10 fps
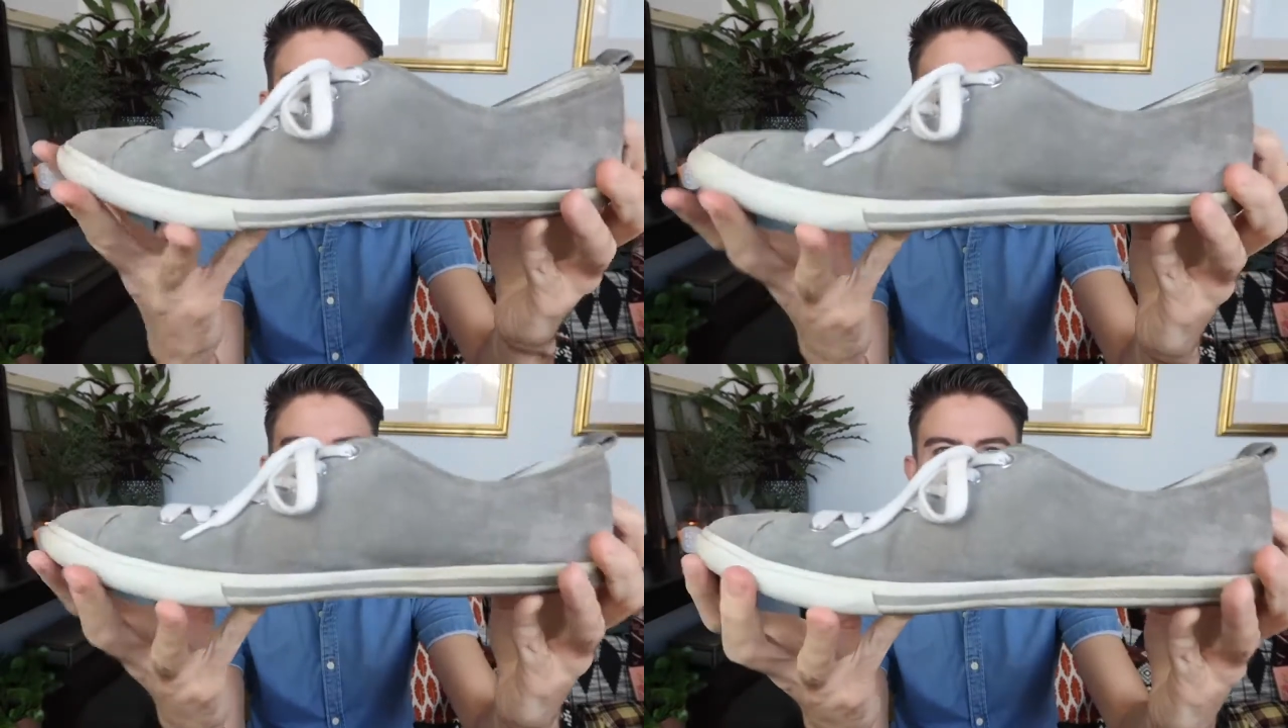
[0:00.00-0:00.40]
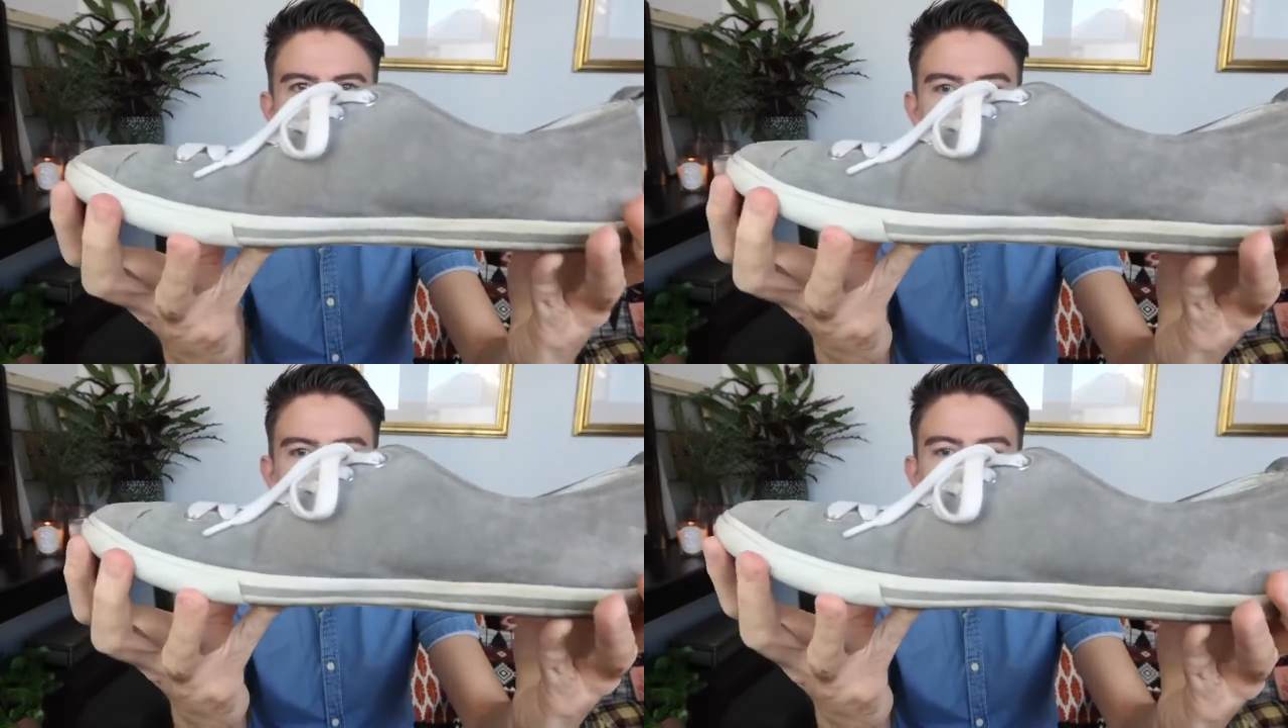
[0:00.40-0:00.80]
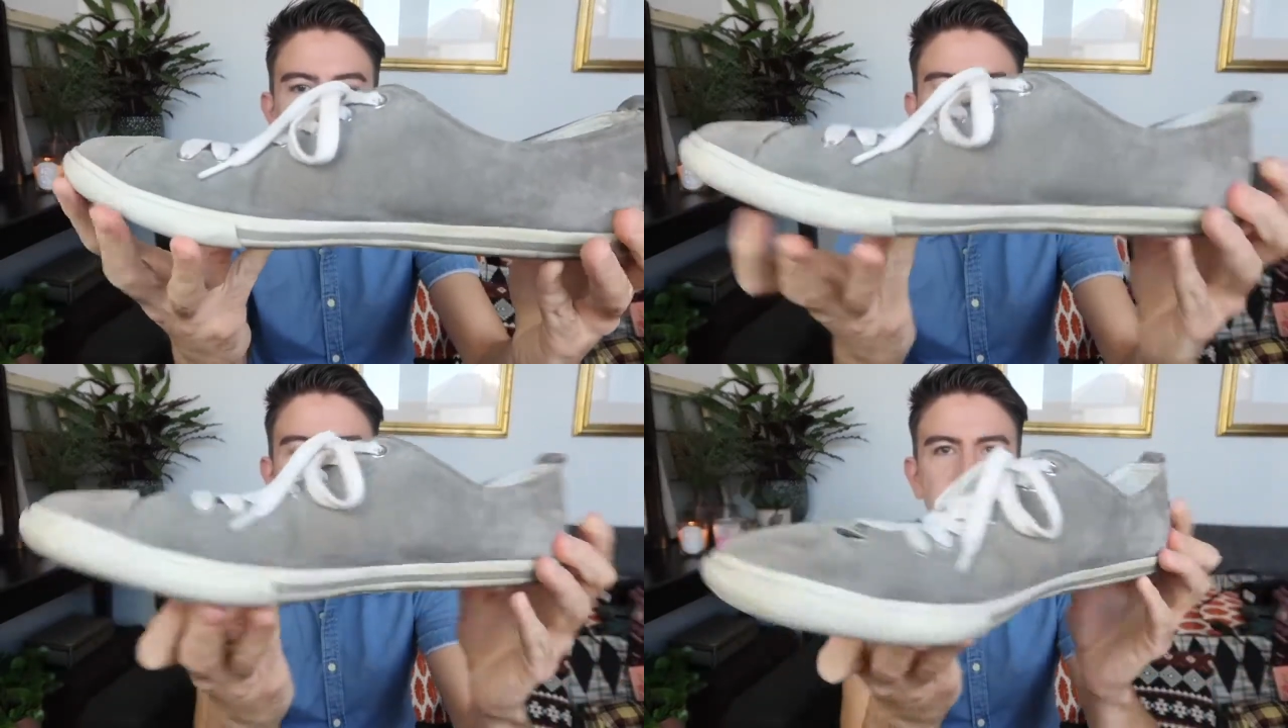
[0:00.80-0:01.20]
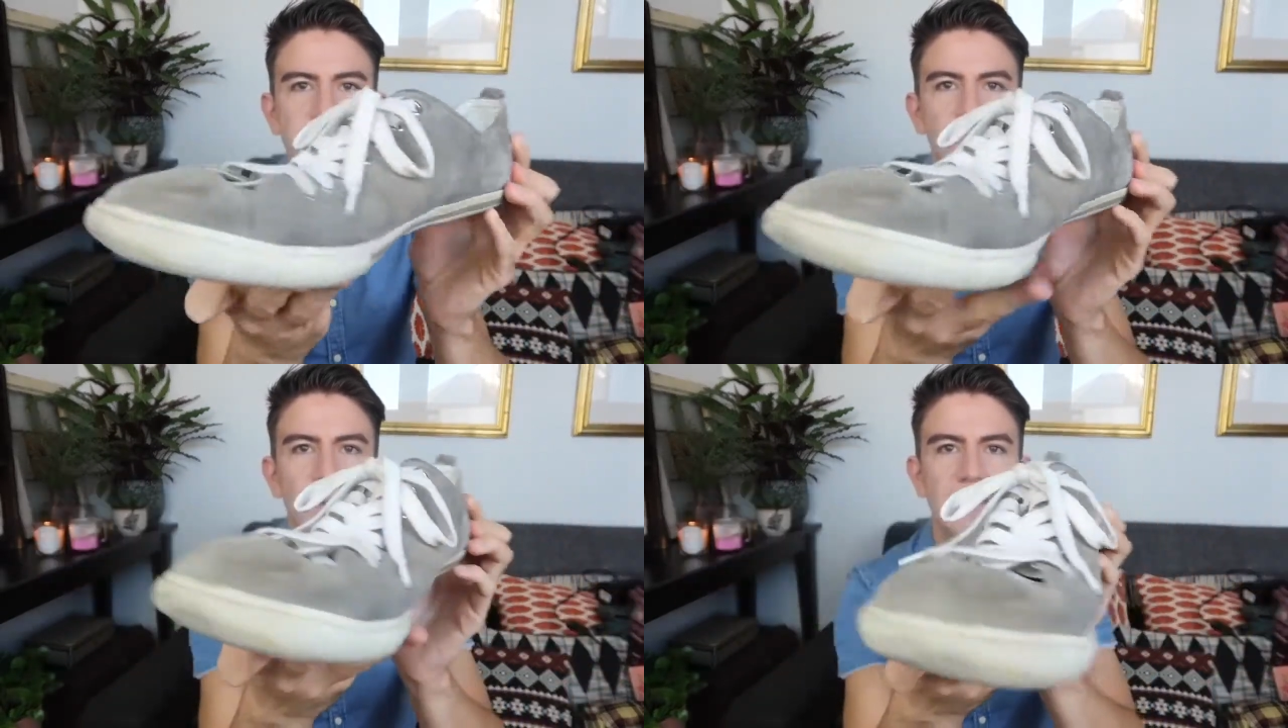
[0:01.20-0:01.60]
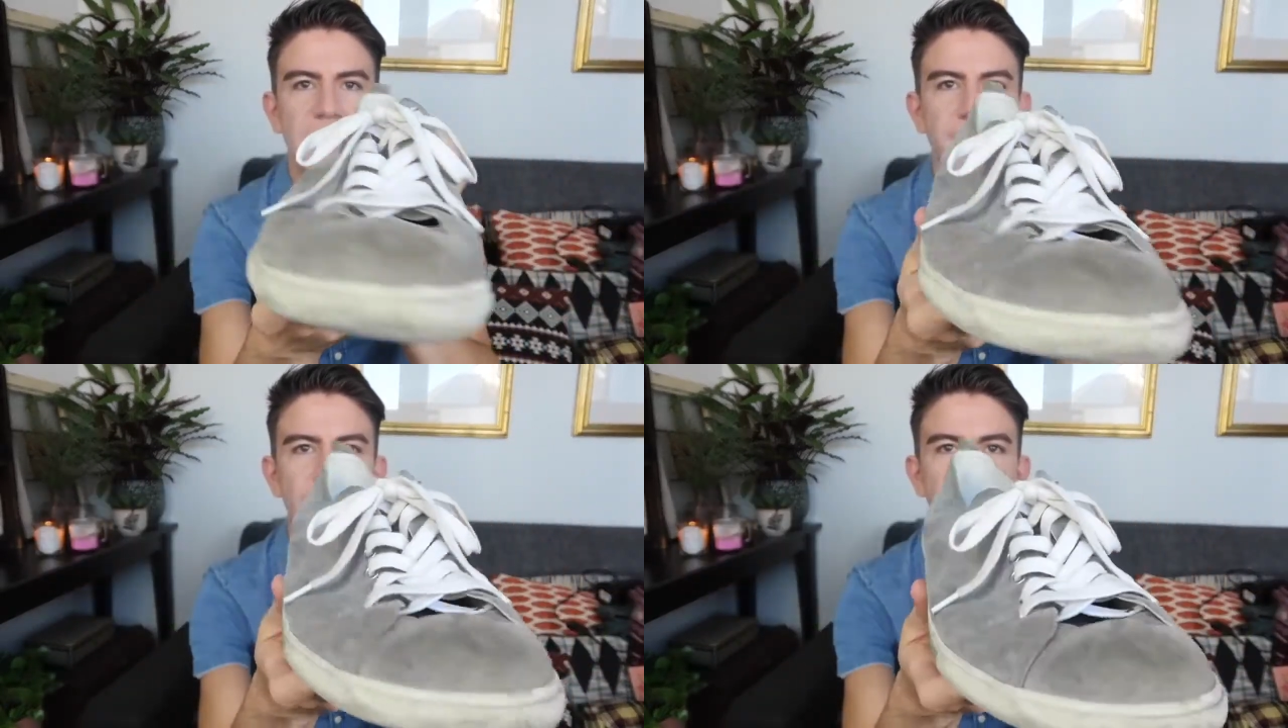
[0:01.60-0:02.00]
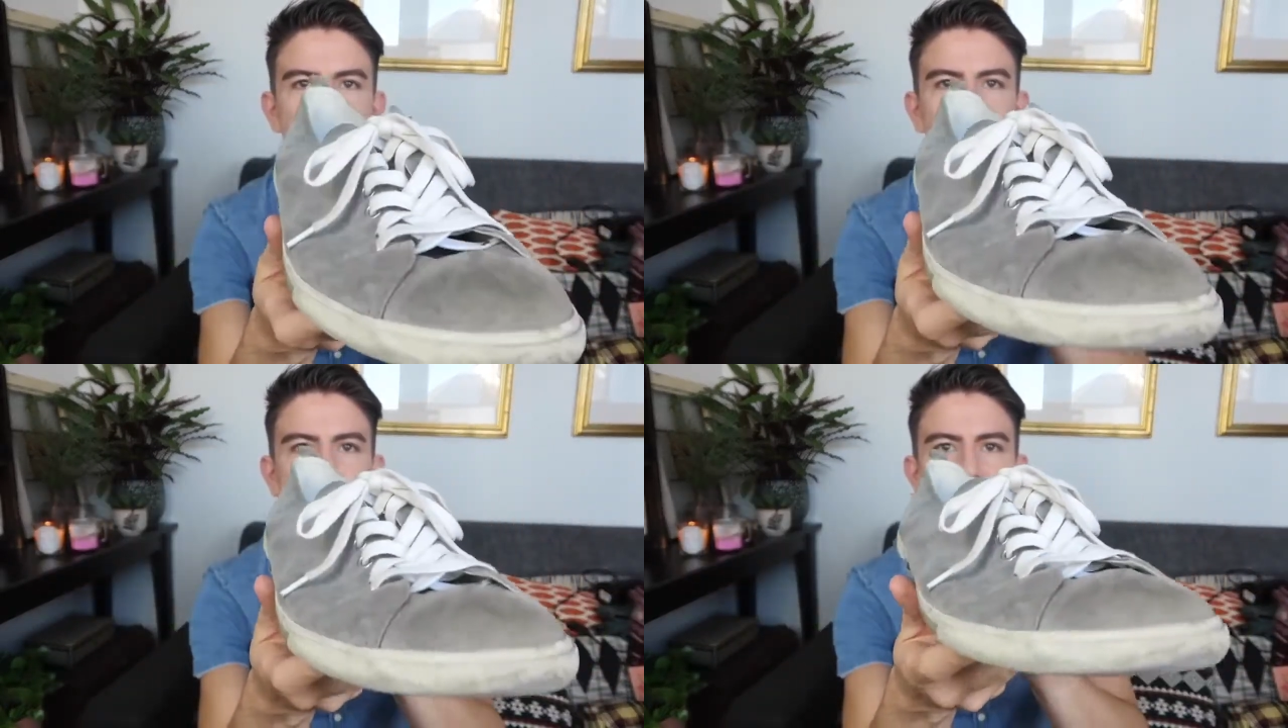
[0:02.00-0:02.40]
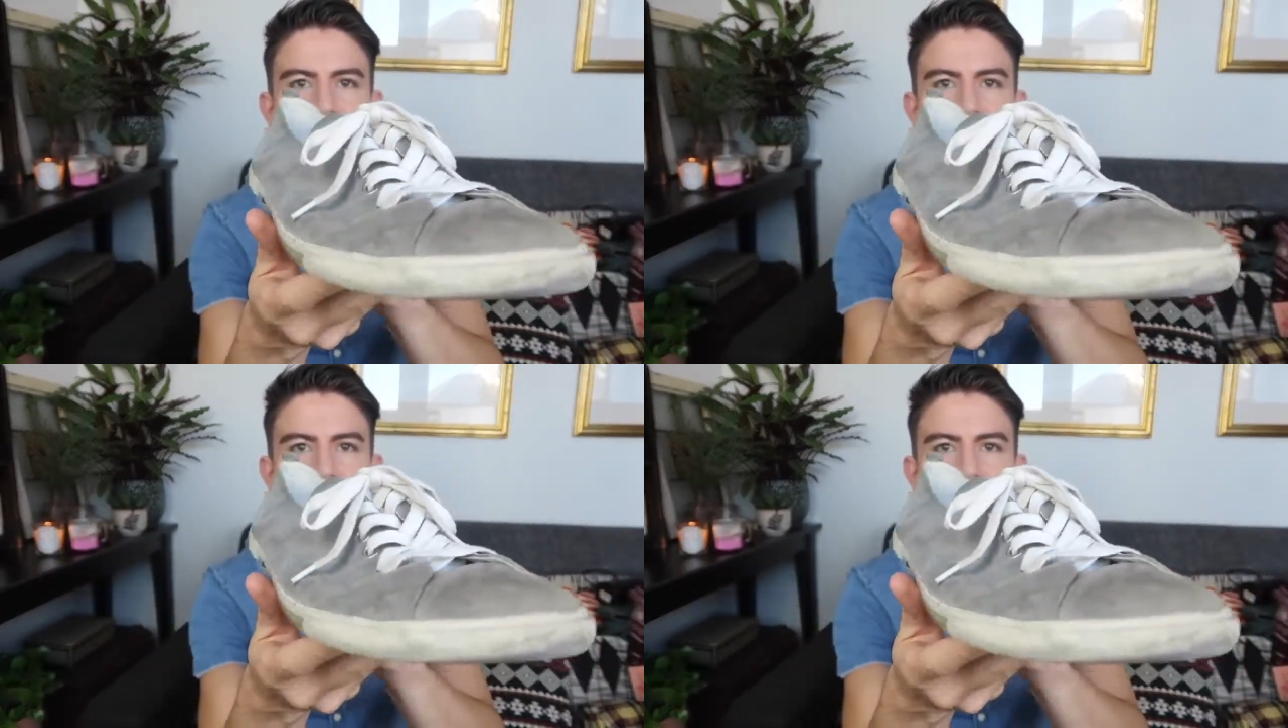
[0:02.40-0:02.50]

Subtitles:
I mean, they are a little bit worse for wear, to be honest with